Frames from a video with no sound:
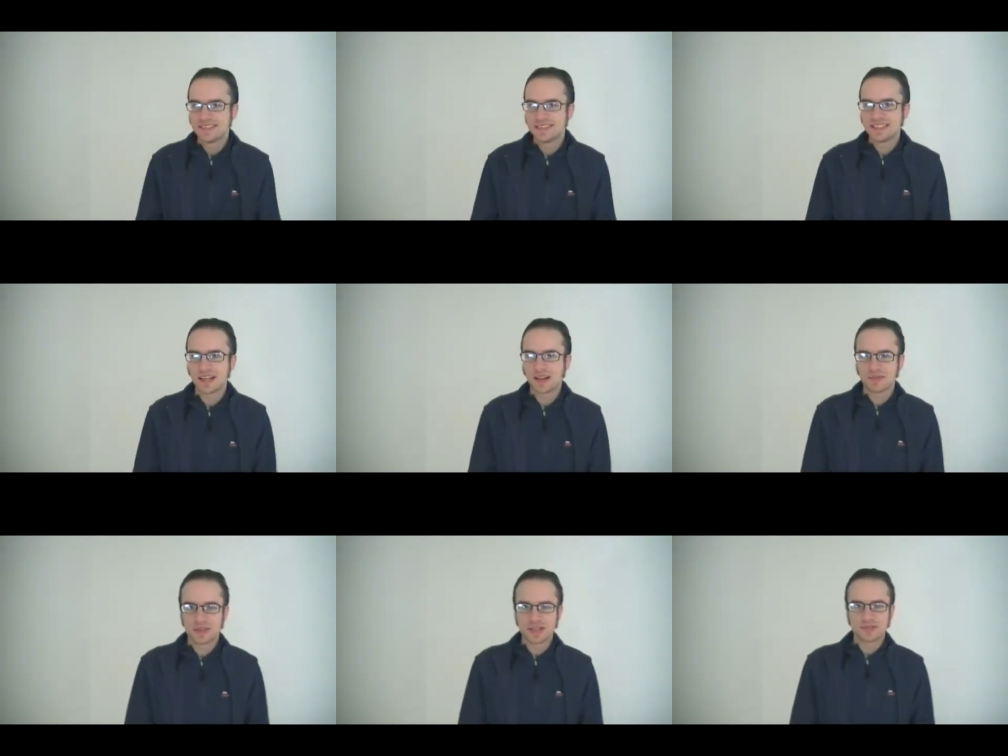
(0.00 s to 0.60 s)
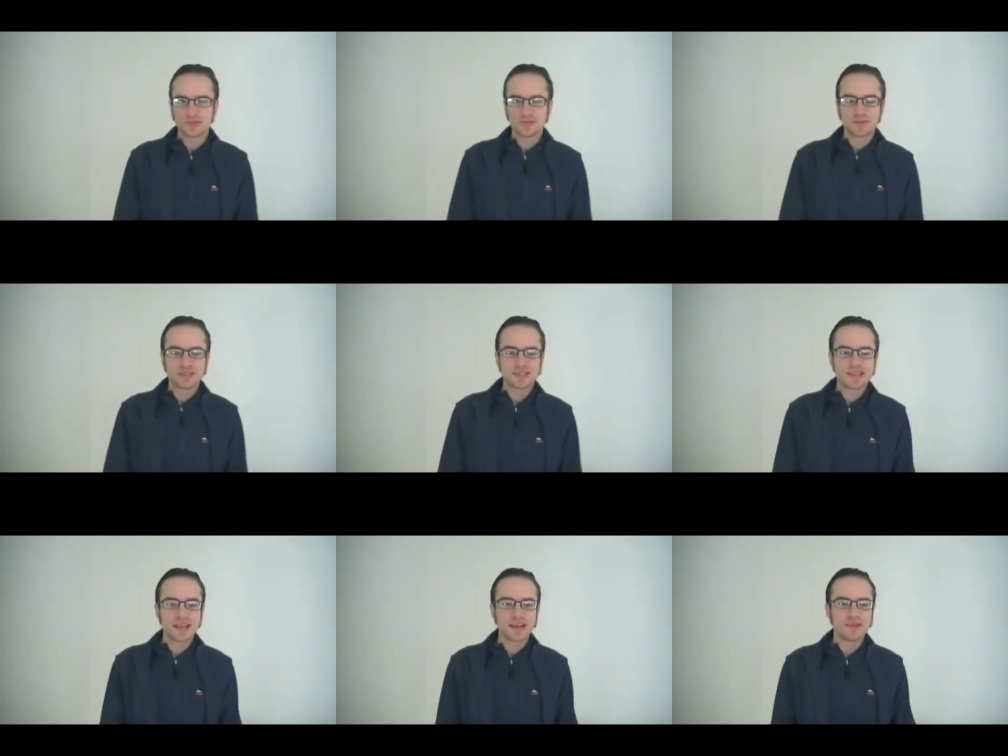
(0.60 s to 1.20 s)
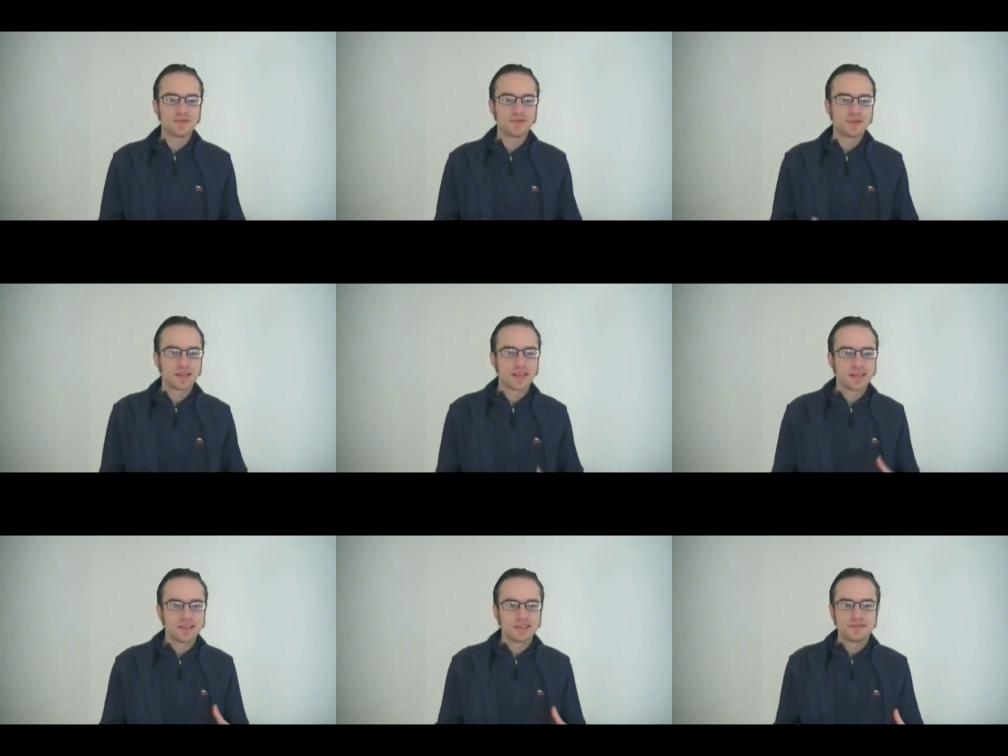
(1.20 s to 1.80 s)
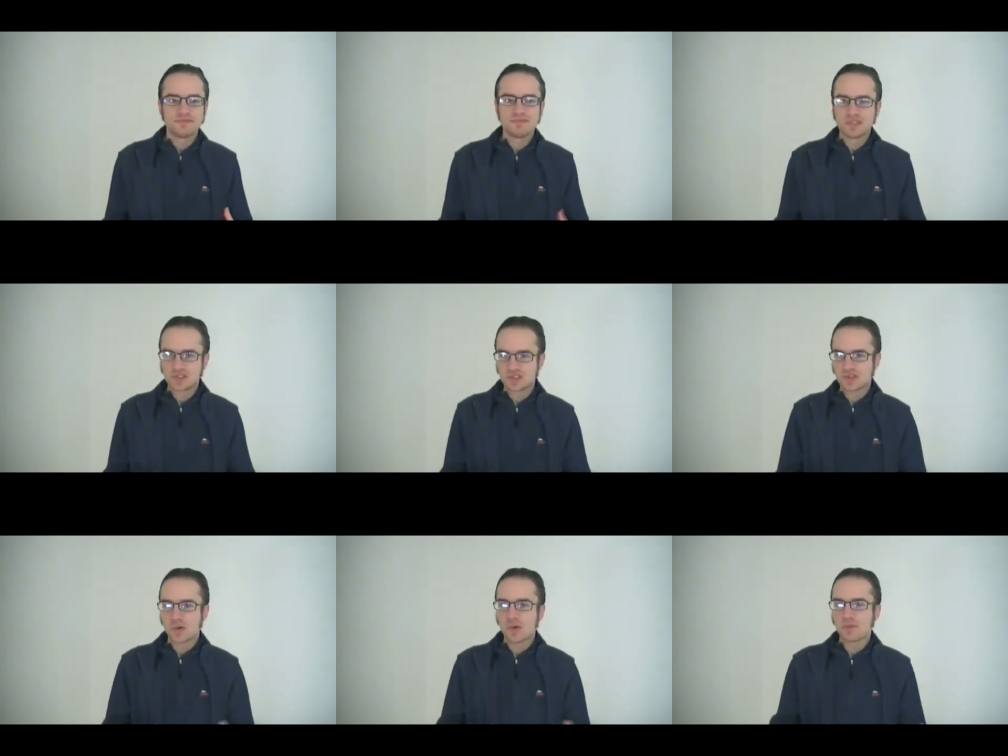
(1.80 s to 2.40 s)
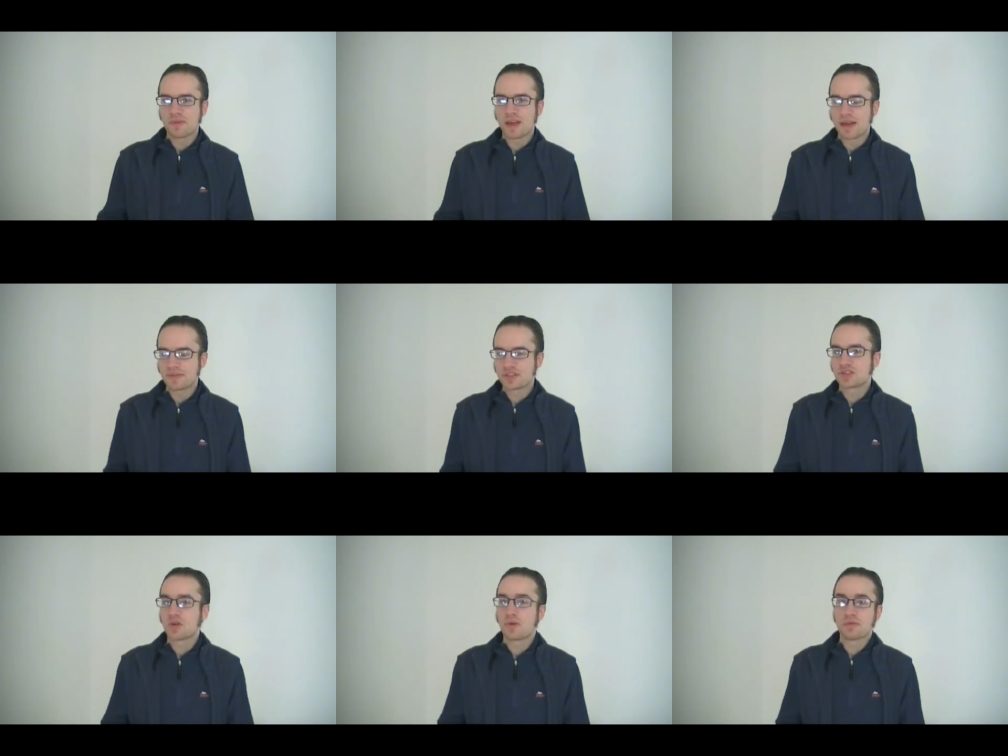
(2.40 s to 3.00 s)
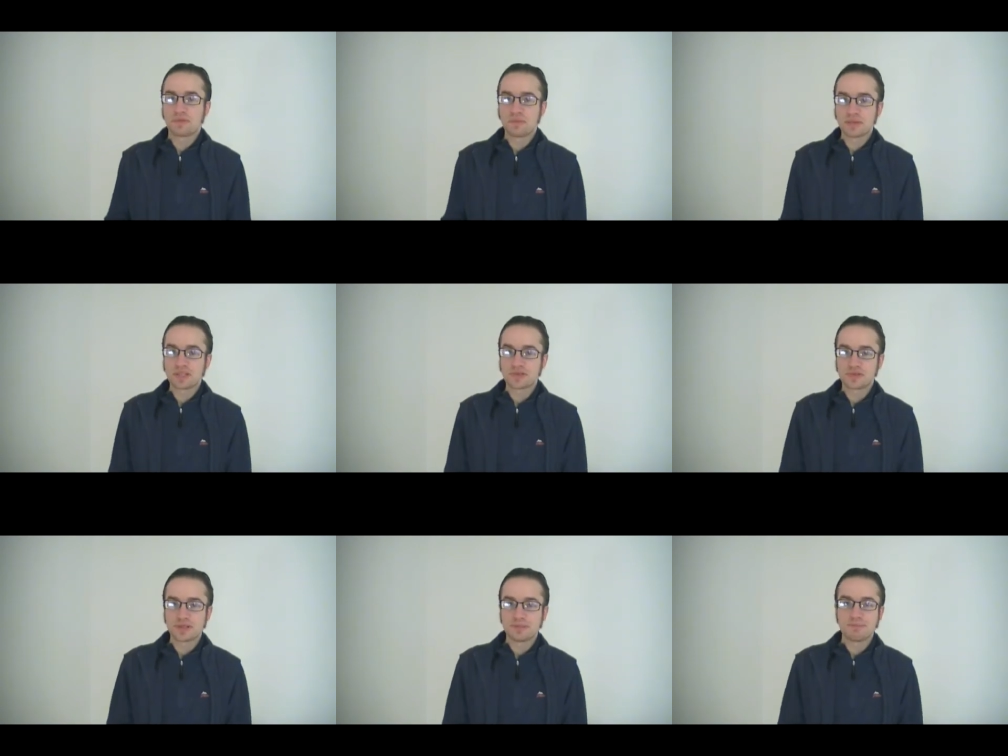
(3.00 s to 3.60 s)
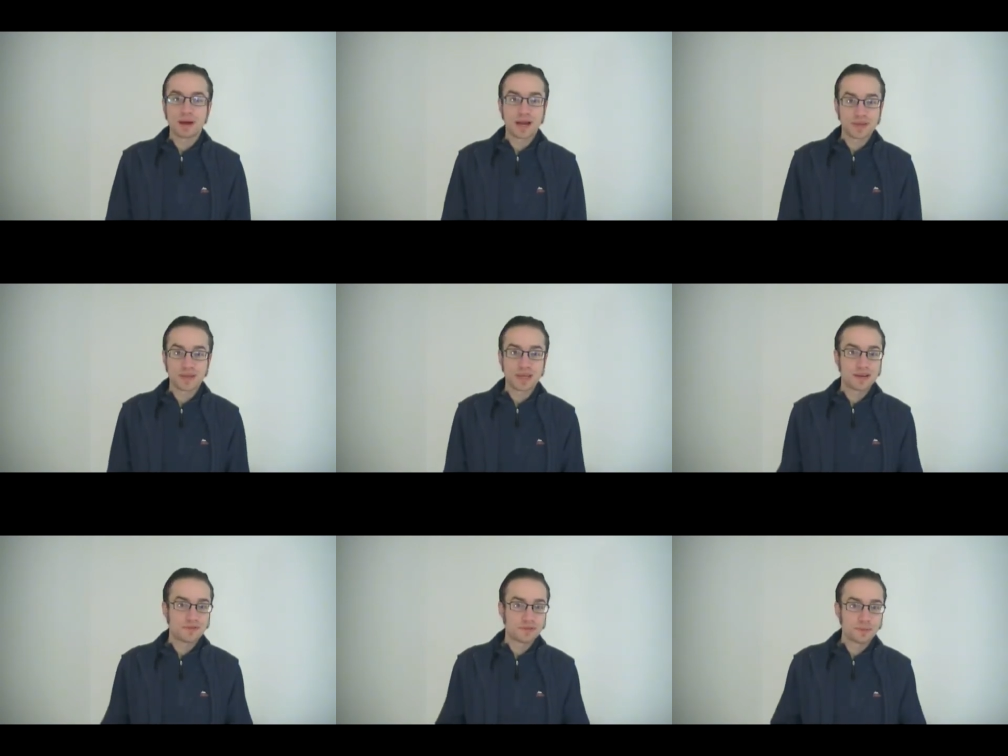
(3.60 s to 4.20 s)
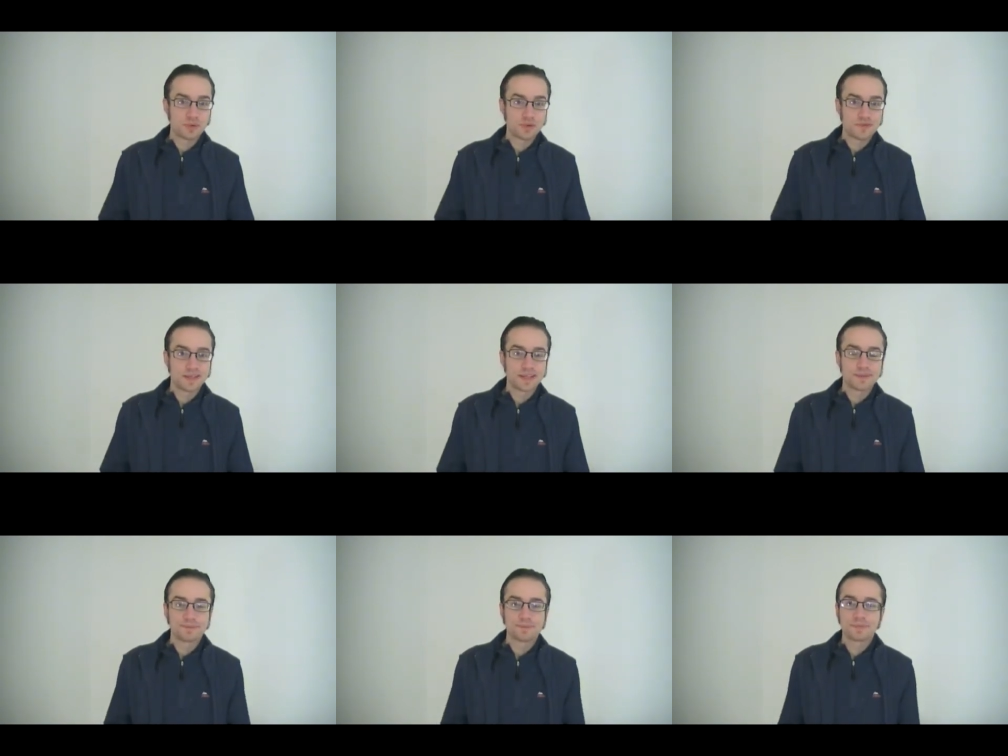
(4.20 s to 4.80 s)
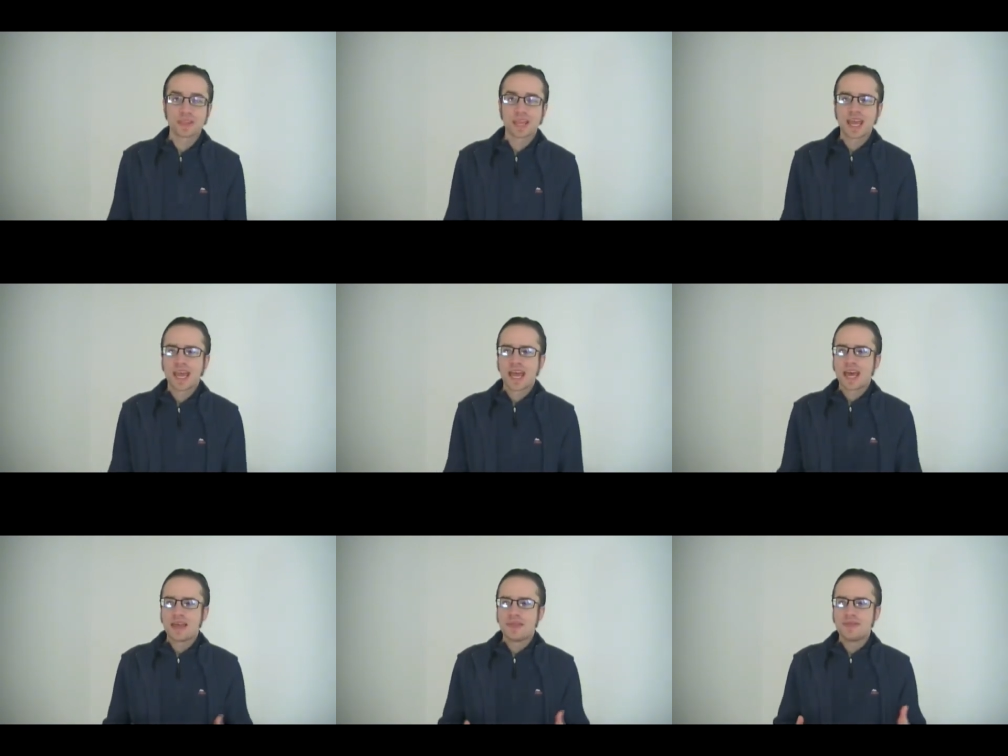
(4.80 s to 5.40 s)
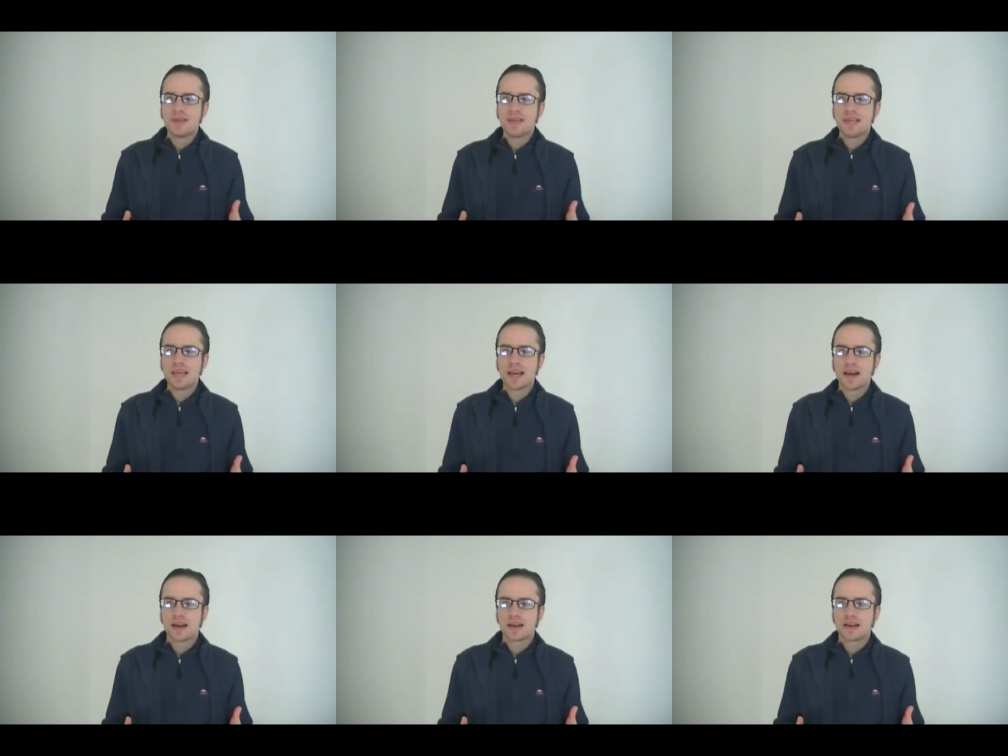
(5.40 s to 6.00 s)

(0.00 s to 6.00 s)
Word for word: delve into instead of solve, having solved the mystery by the end of the movie. The